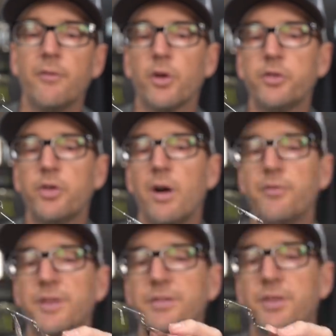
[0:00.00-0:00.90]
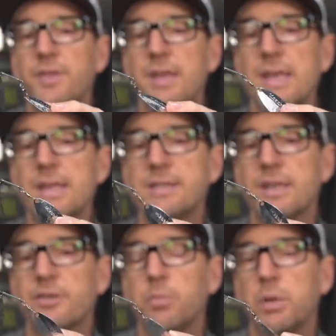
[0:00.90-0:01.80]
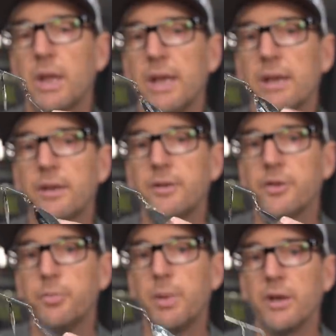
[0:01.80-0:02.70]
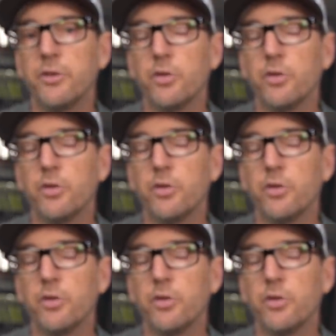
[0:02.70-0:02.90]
First off, this is the easiest blade to spin,